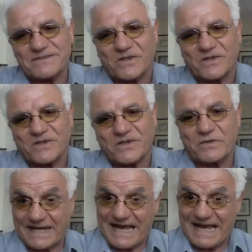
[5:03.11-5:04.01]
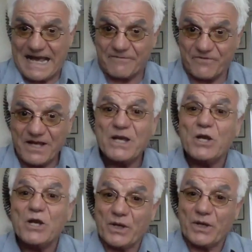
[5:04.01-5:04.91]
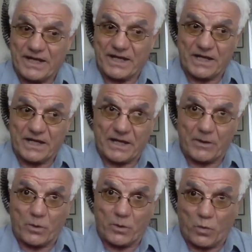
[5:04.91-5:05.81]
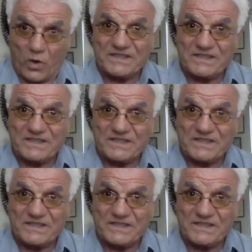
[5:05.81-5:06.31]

So they have one